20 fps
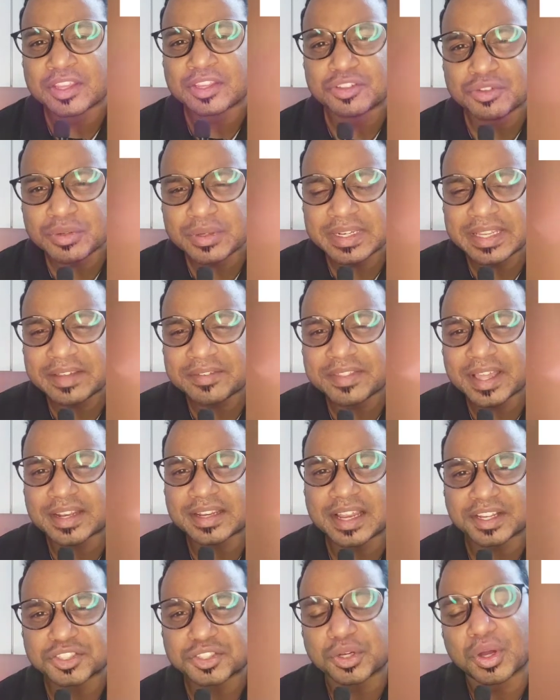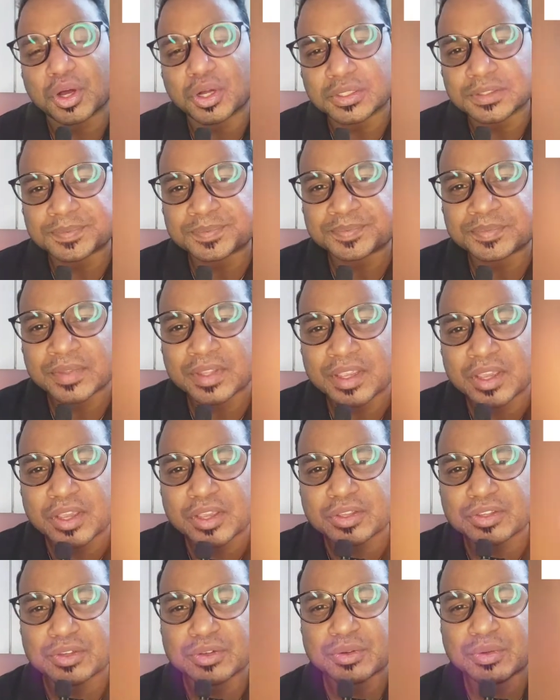you leave that lecture hall
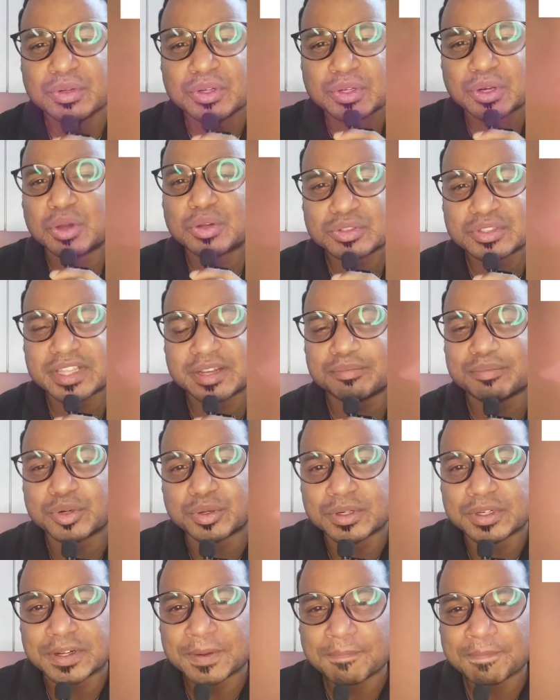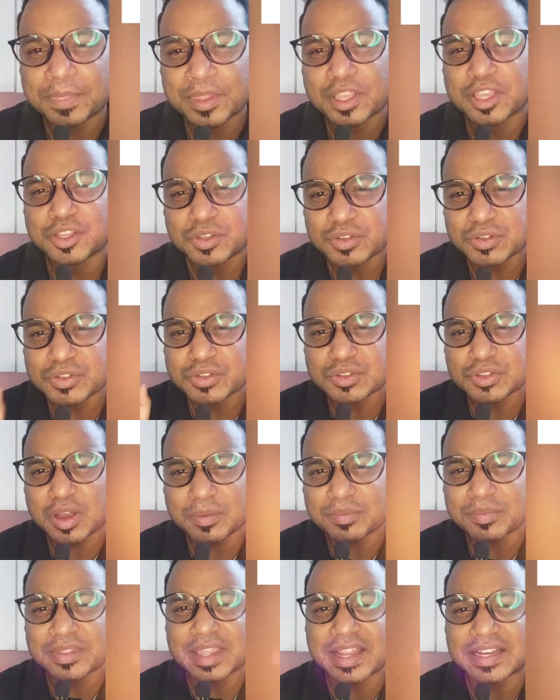you close that book you
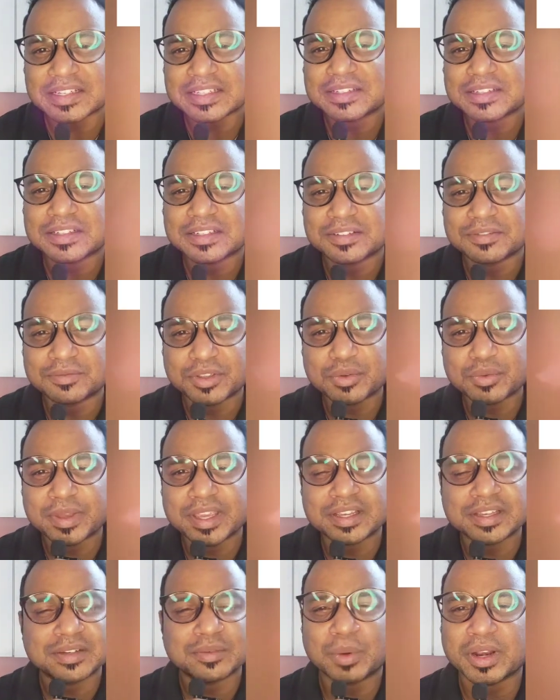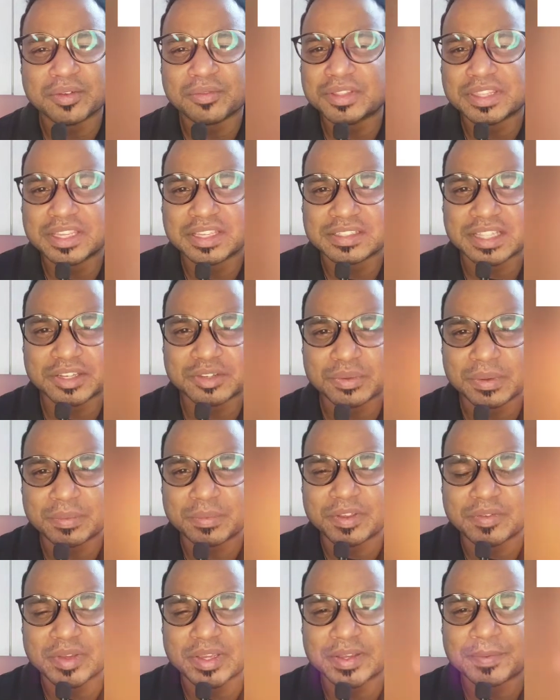stop that viewing whatever things that you were
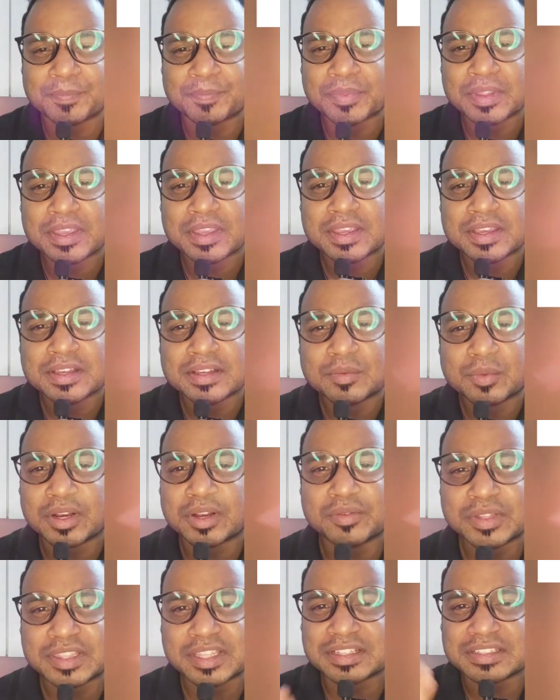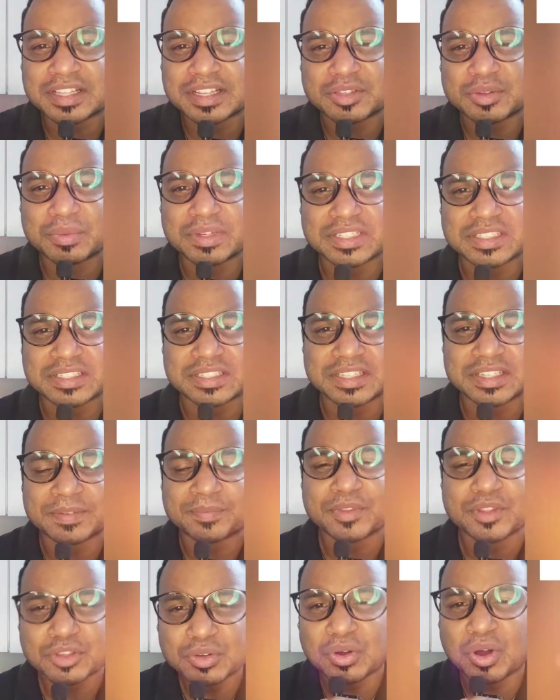viewing whatever things that you were listening
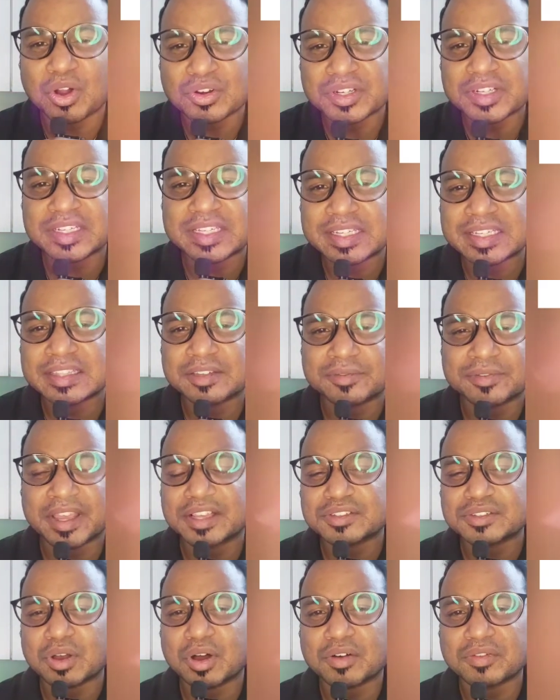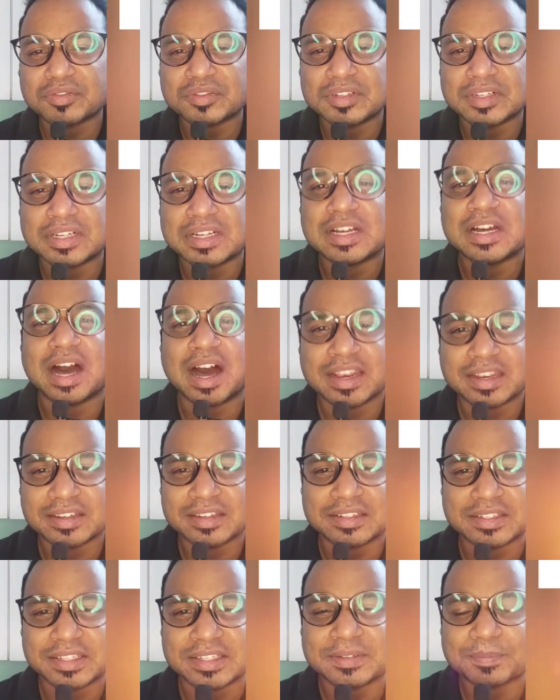you already in the phase of
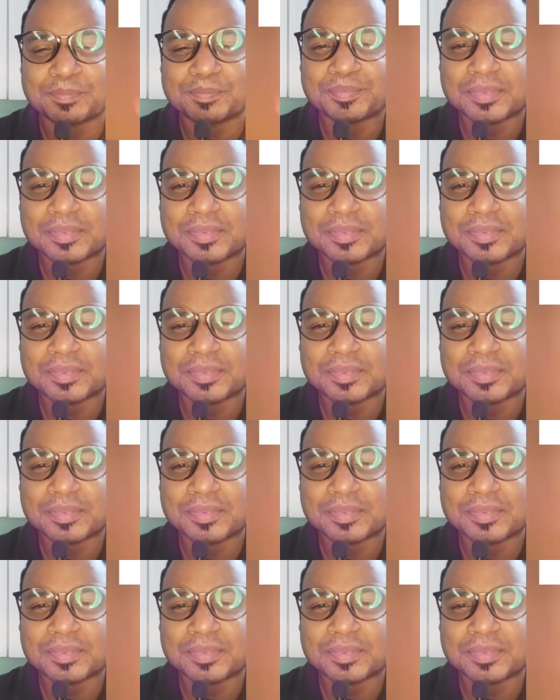unlearning